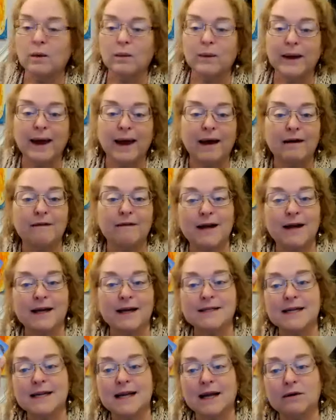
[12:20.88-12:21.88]
We have
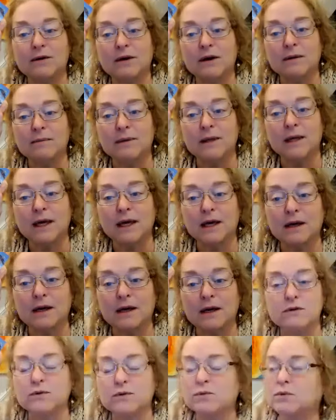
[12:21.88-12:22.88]
as an outcome the King
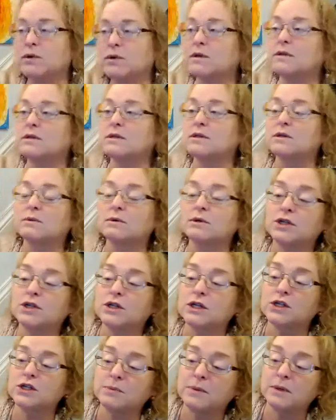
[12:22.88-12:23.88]
of Swords. So a
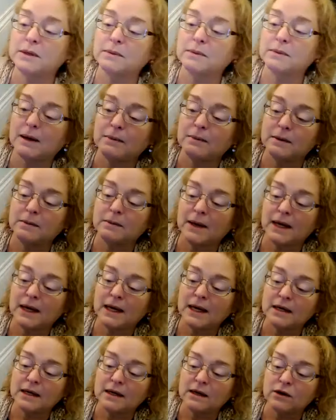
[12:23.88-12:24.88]
judgment may be
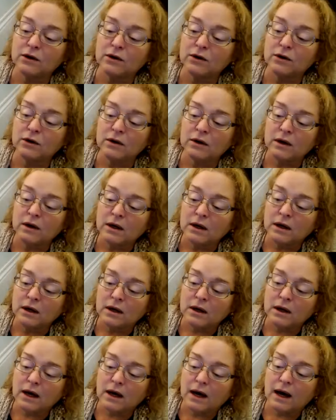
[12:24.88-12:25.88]
made here
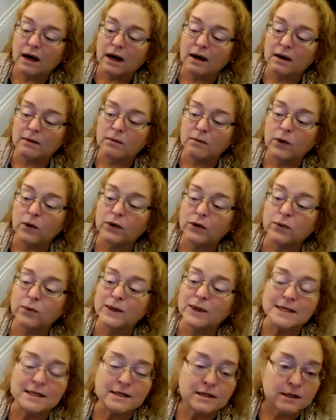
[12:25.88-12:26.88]
with
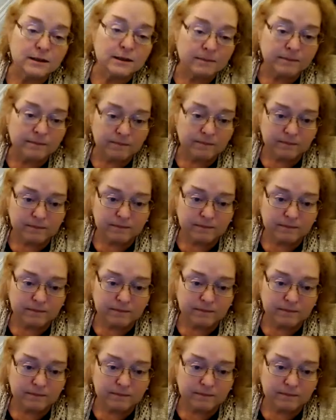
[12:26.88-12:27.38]
wisdom.